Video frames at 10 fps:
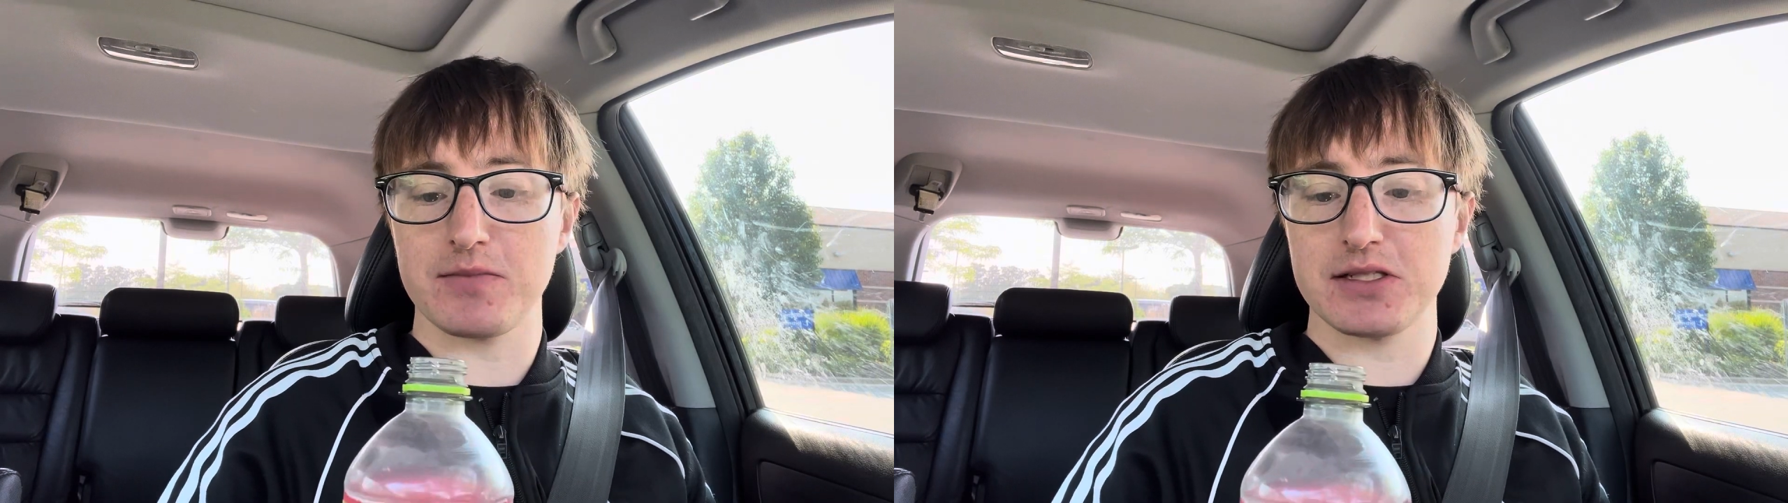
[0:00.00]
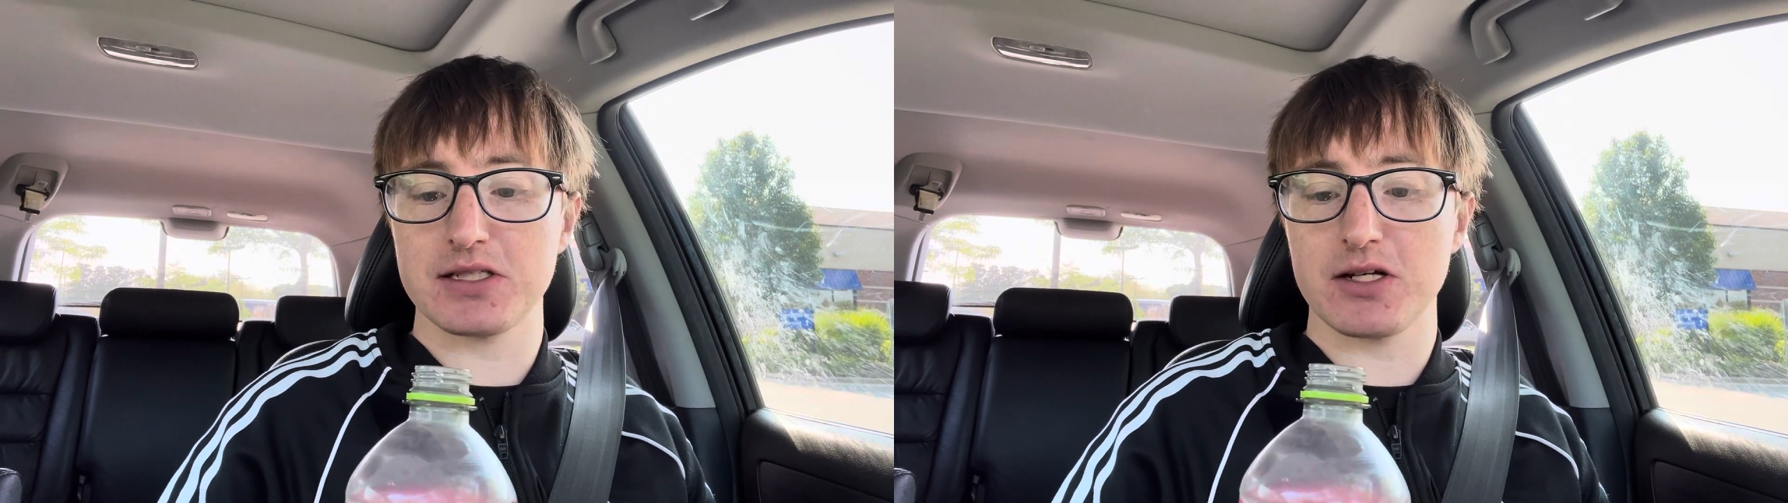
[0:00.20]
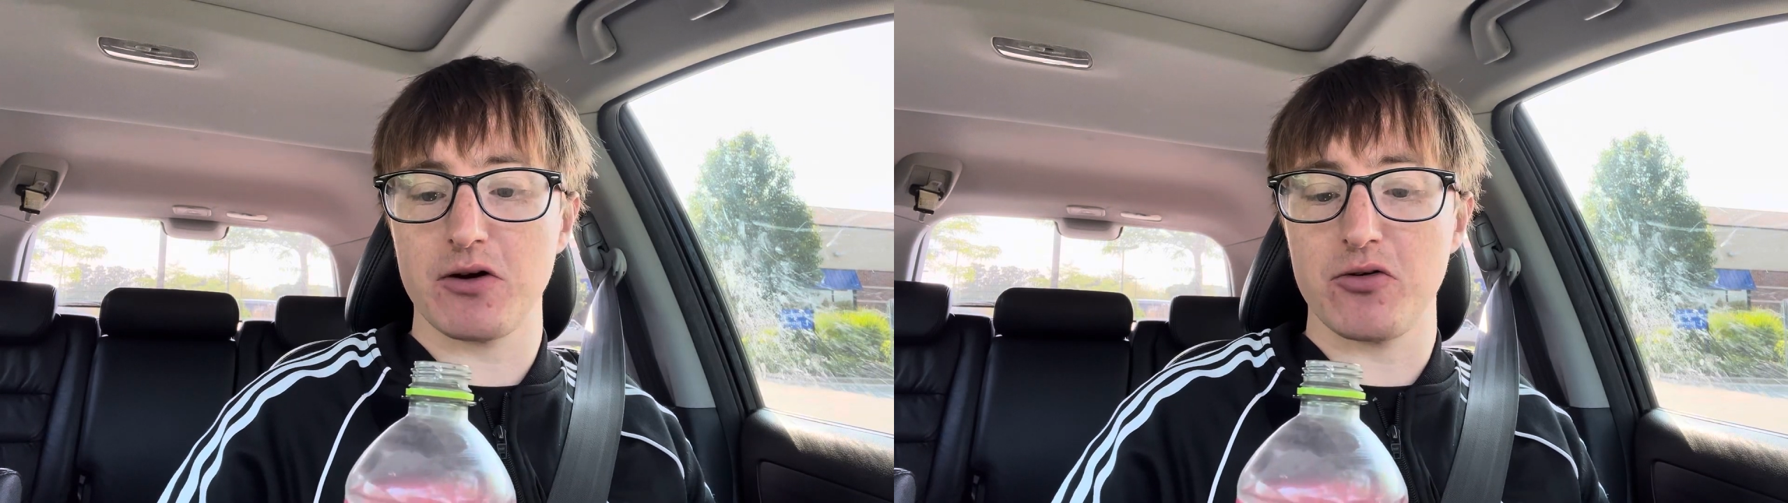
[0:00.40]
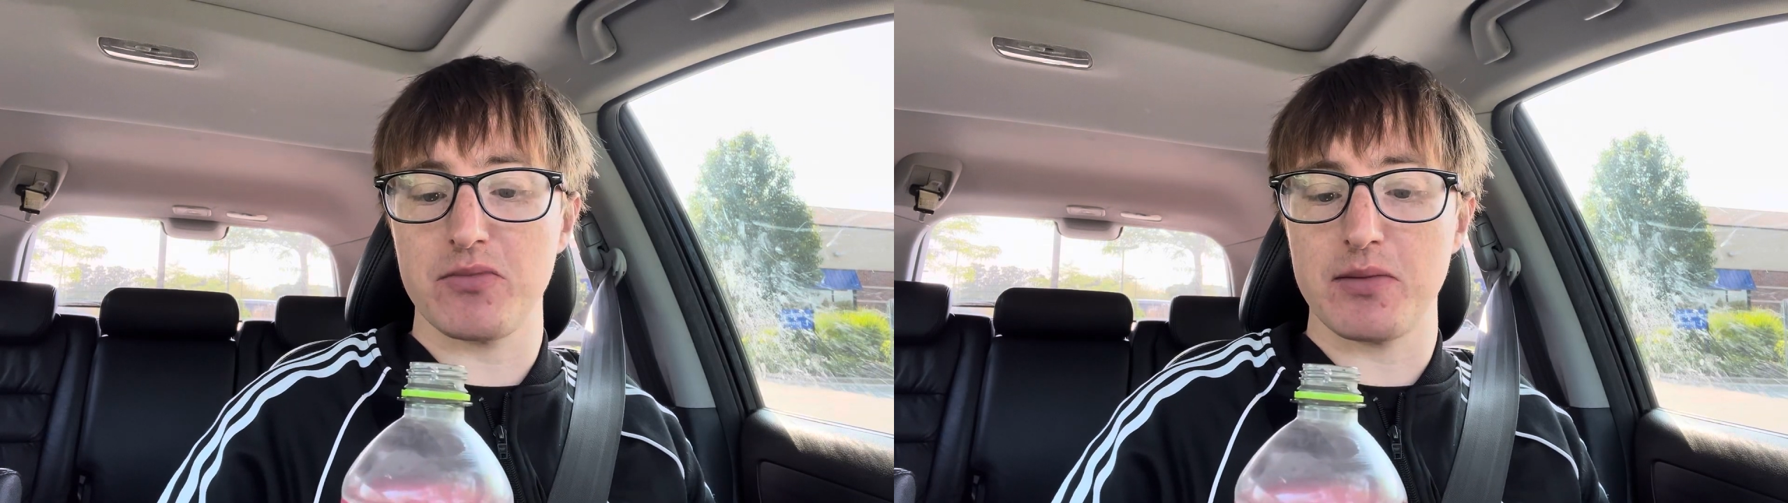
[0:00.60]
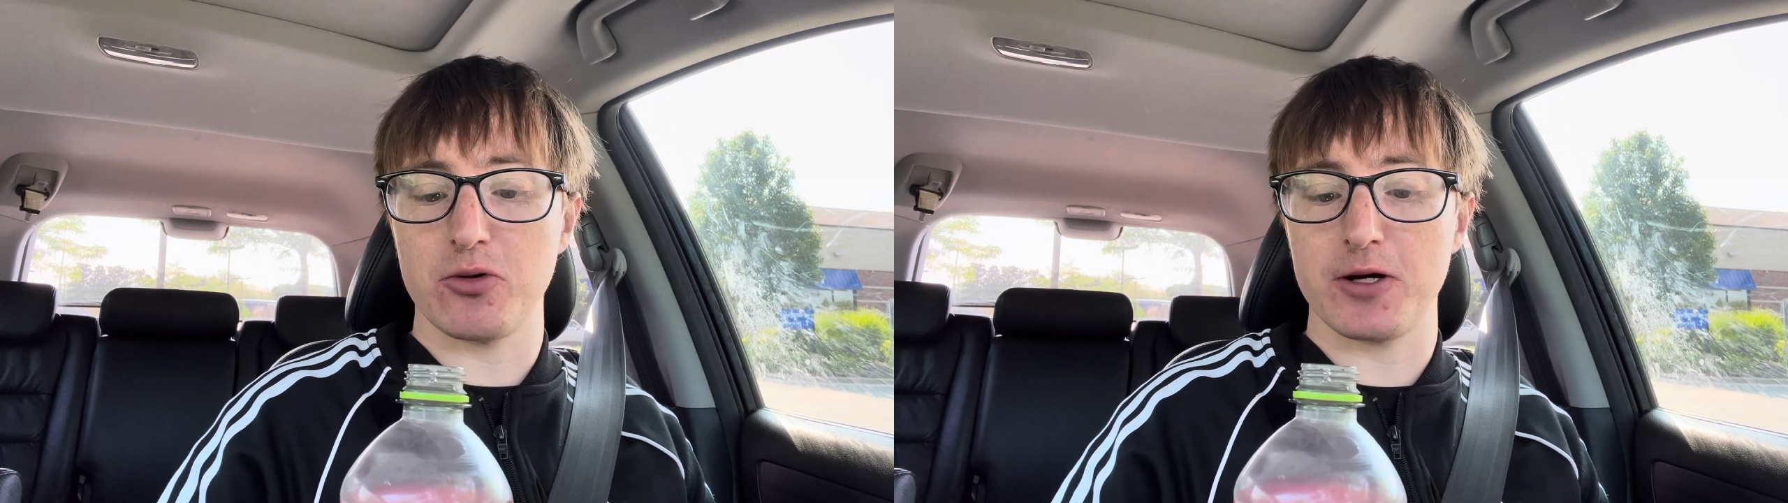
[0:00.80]
this is how I
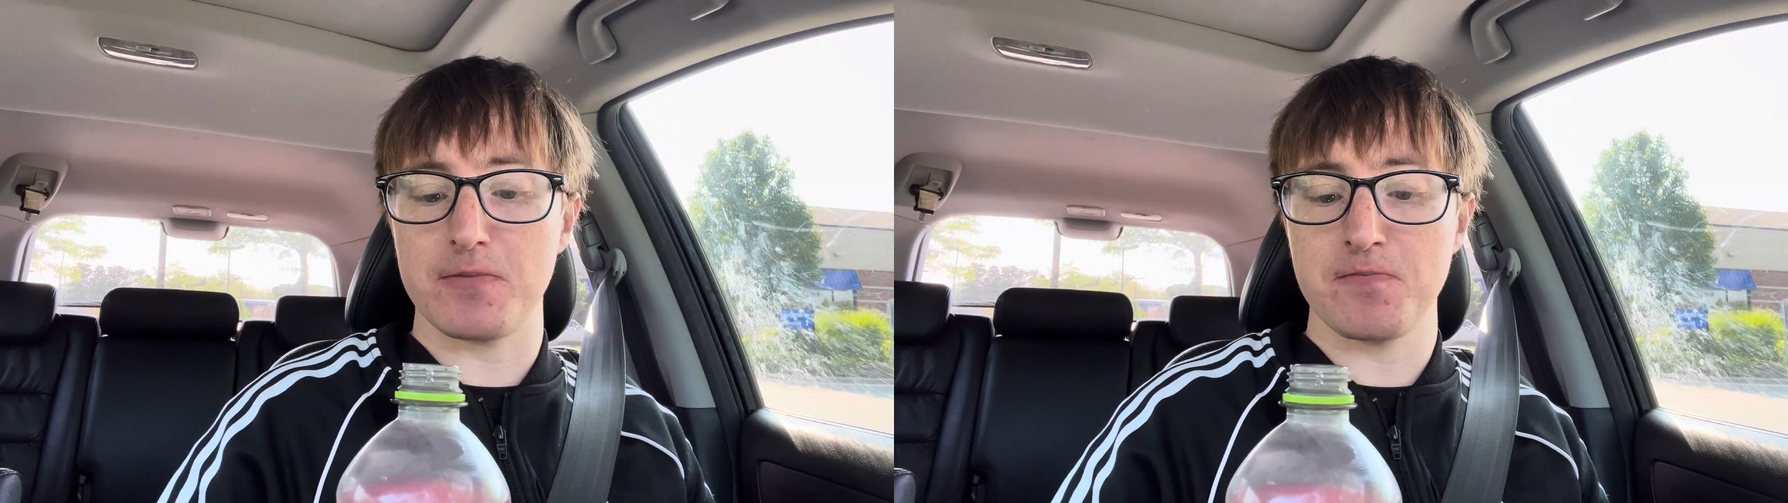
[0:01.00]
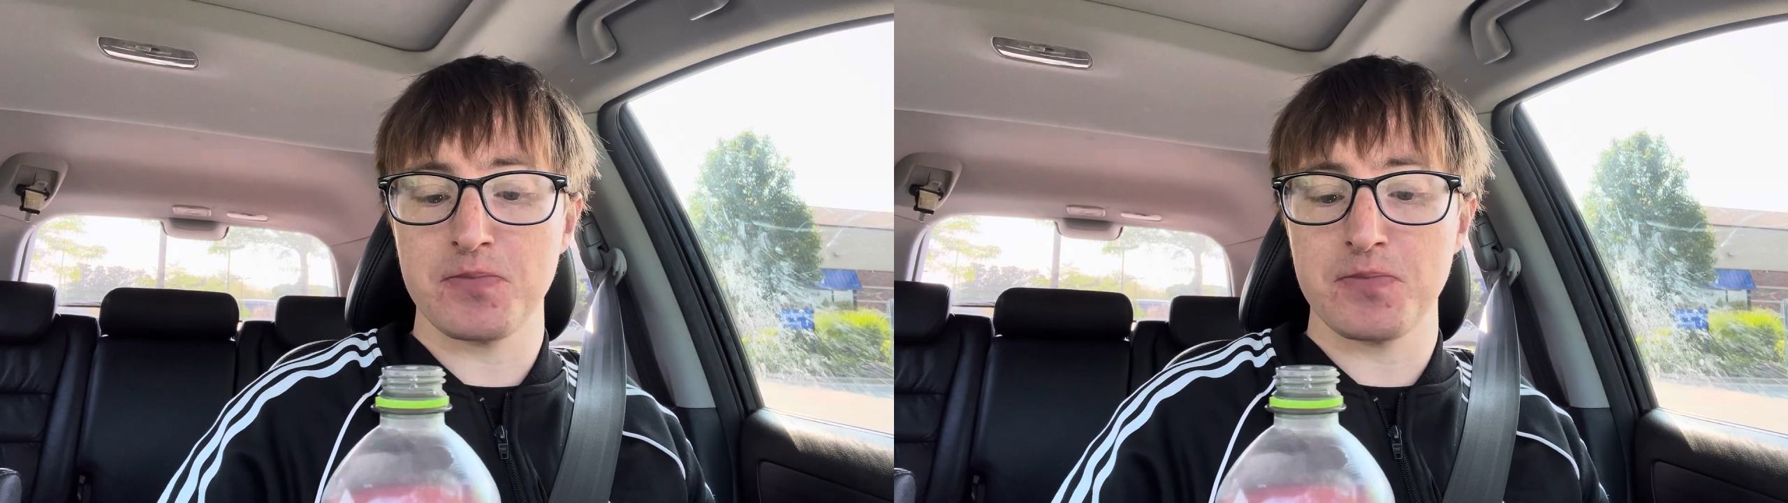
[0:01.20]
remember it.